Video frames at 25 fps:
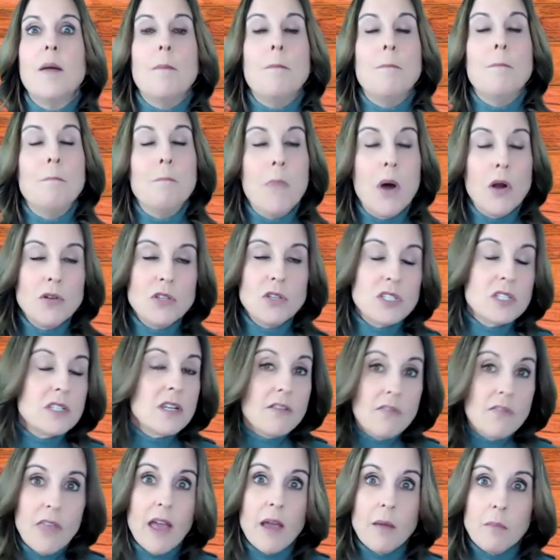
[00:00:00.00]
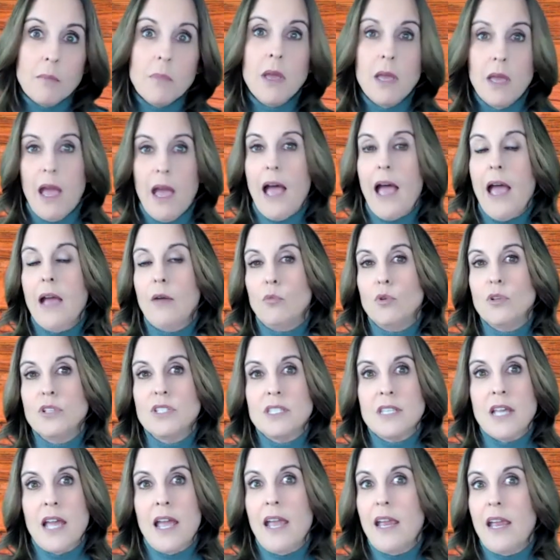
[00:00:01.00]
most of them, I will
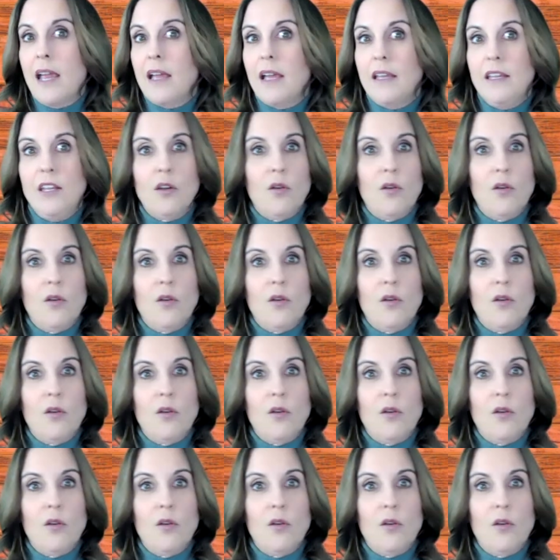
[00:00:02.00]
say,